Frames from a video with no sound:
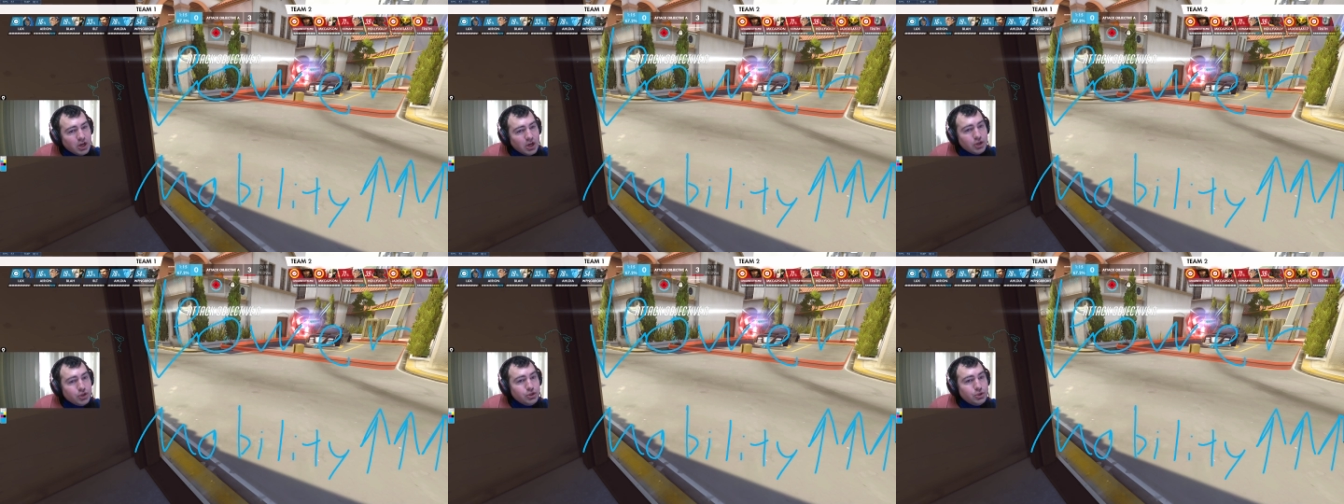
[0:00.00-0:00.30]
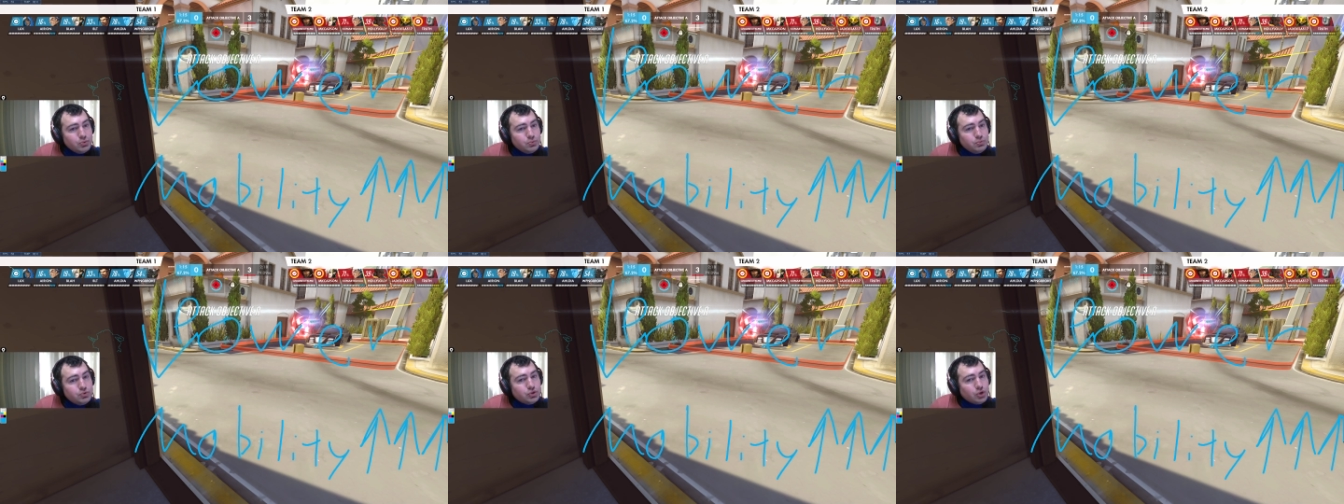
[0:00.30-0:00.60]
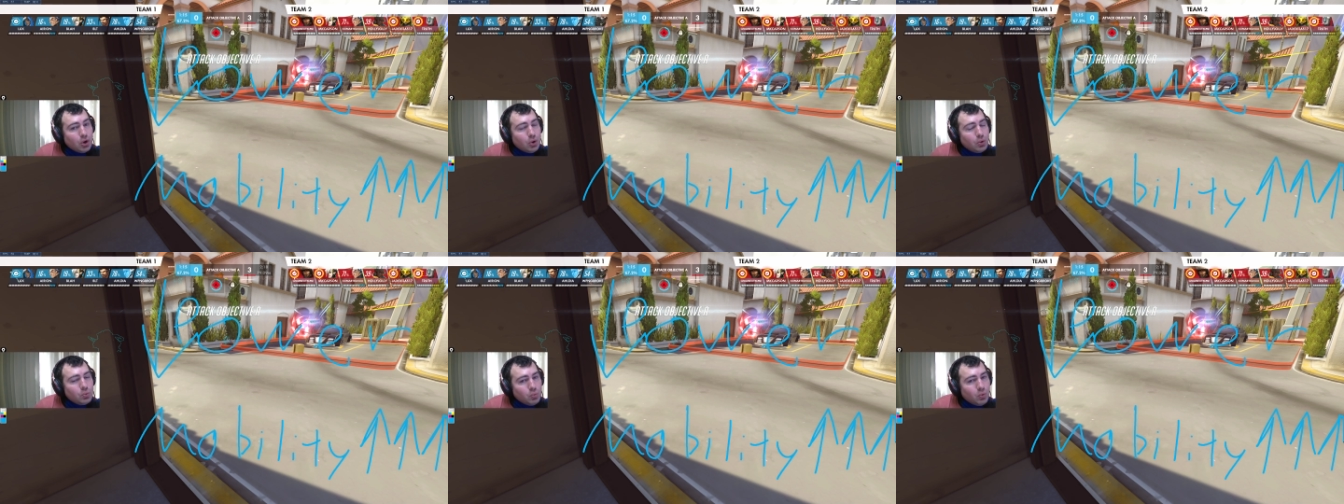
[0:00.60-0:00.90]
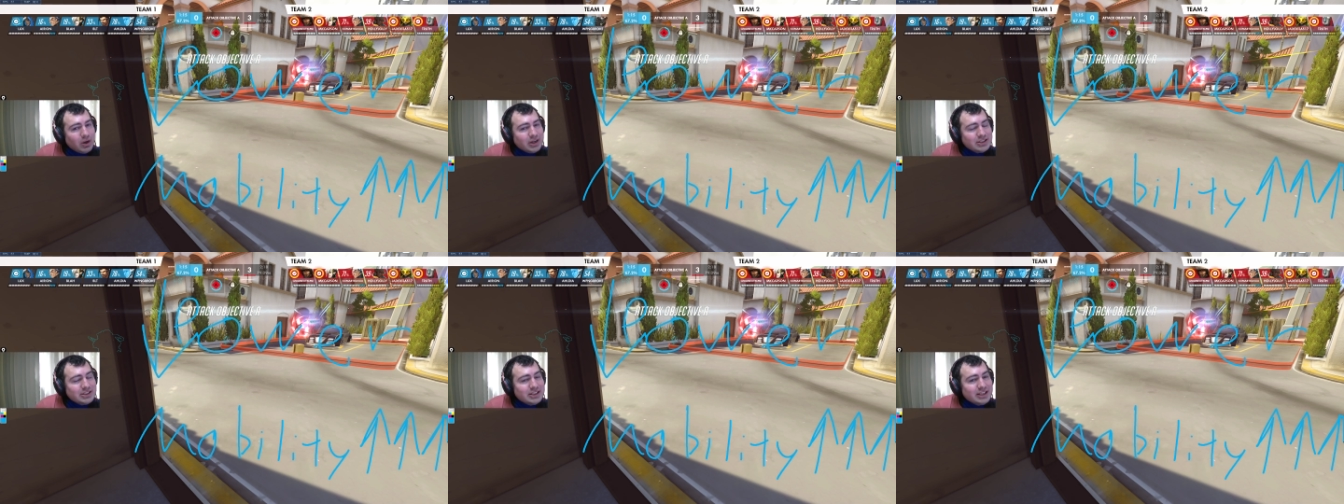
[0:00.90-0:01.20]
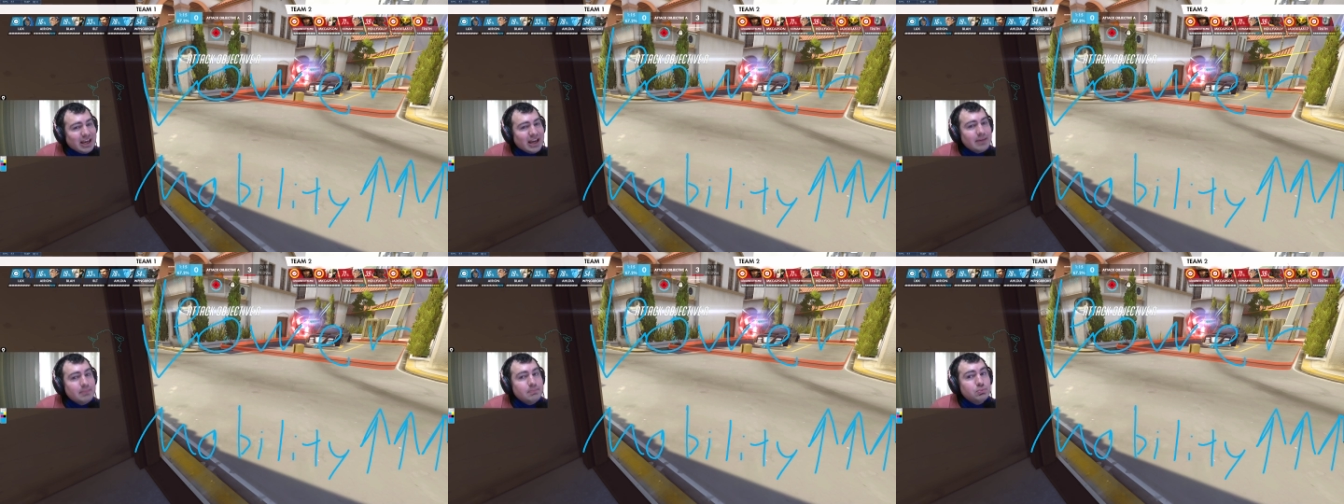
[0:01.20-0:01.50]
you don't want to
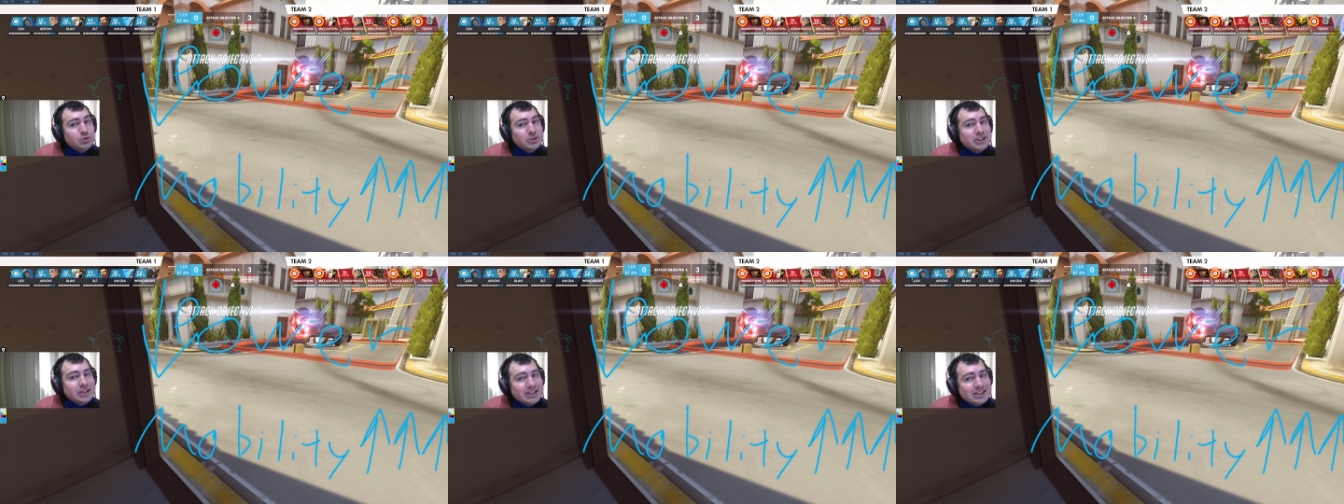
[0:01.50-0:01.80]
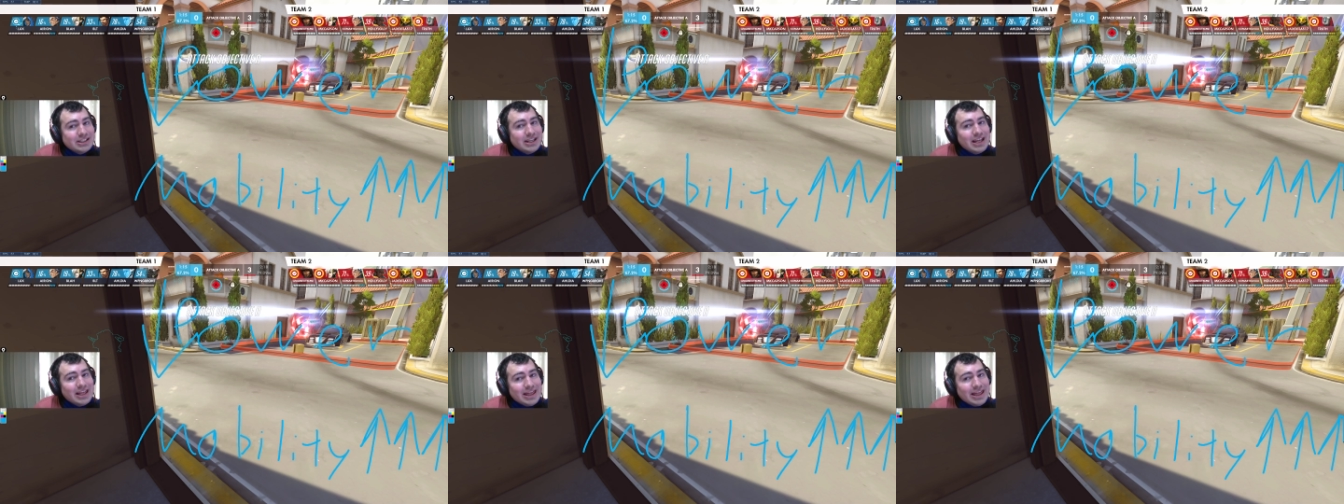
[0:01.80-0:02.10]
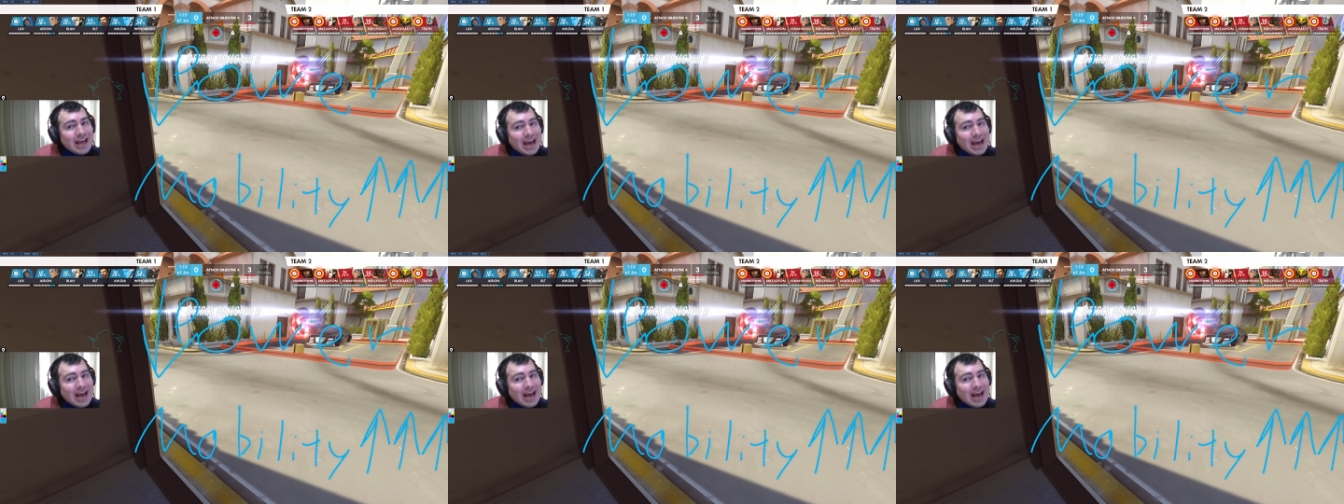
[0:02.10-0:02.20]
get predicted